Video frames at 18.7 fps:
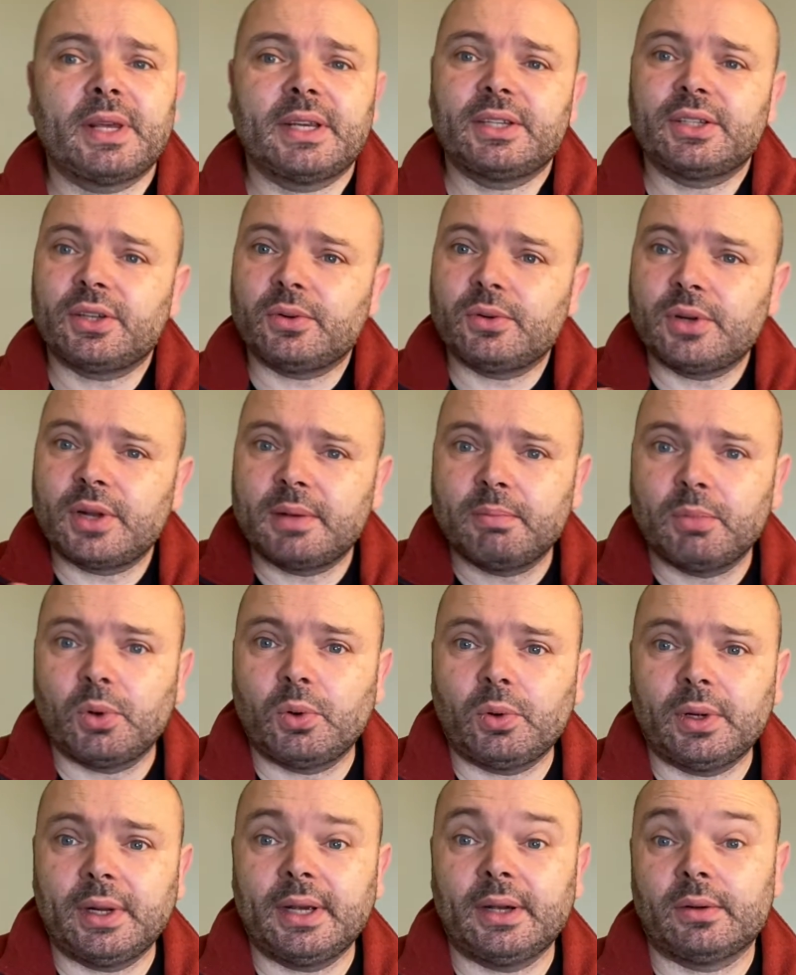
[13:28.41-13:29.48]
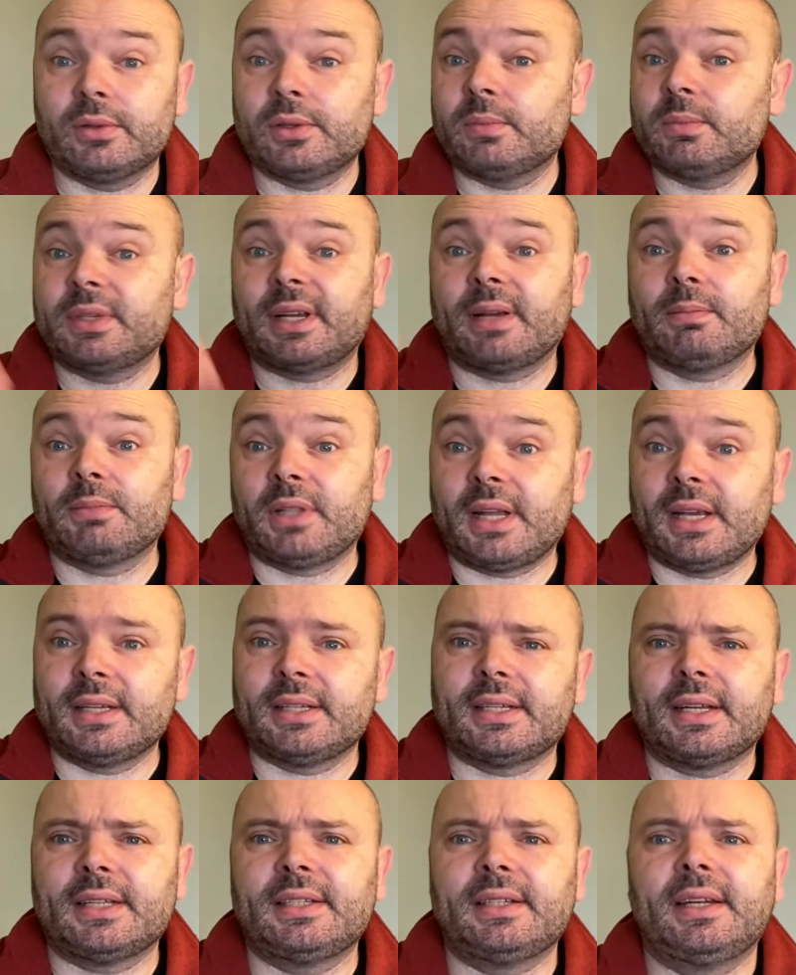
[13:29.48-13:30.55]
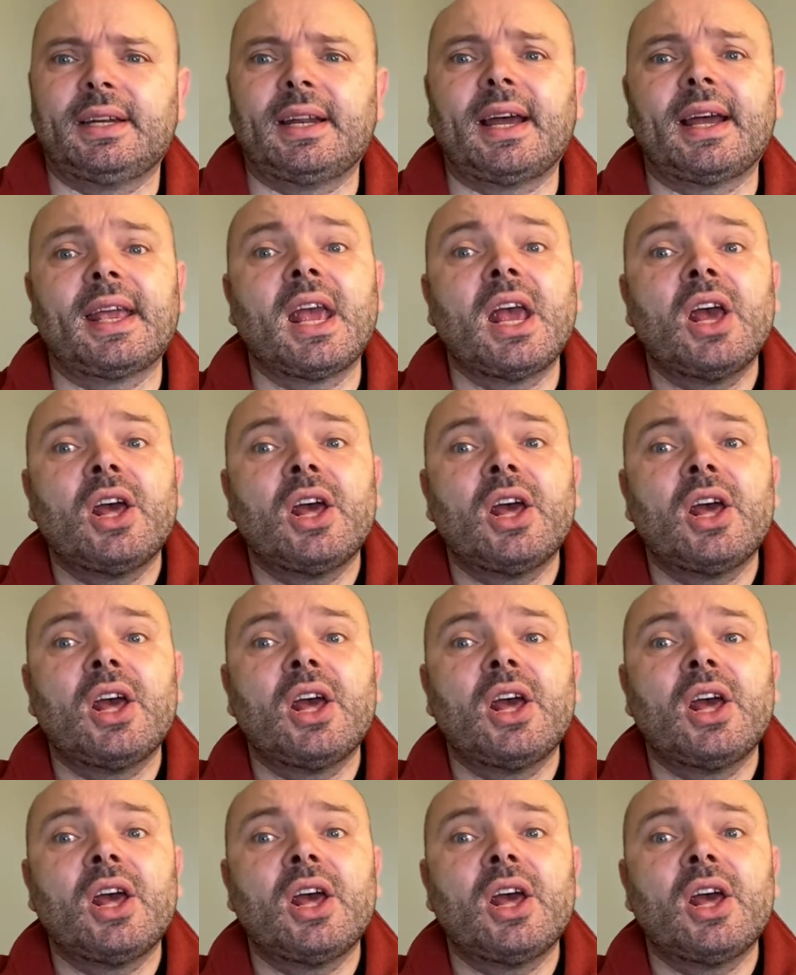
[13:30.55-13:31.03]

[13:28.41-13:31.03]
Sunday morning or sometimes late Saturday night